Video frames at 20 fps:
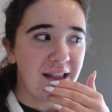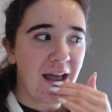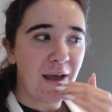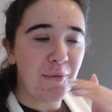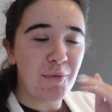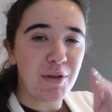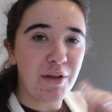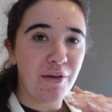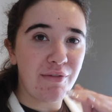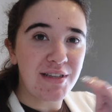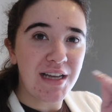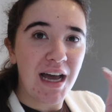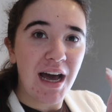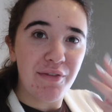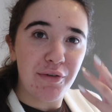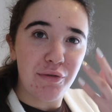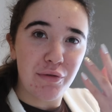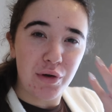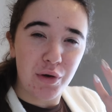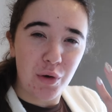I would love to
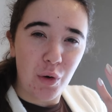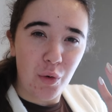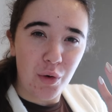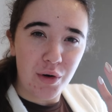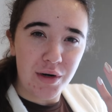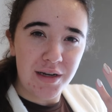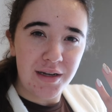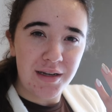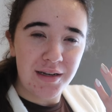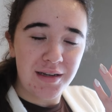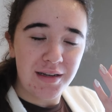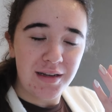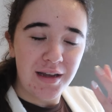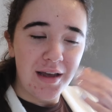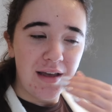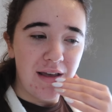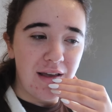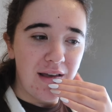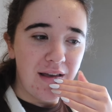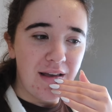have it recorded
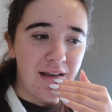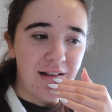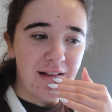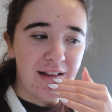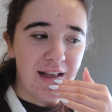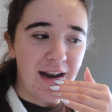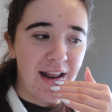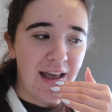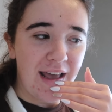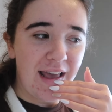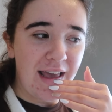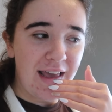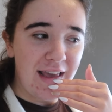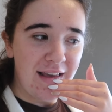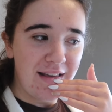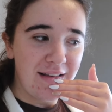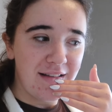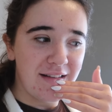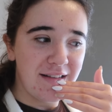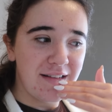that
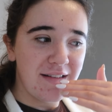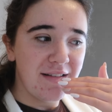I,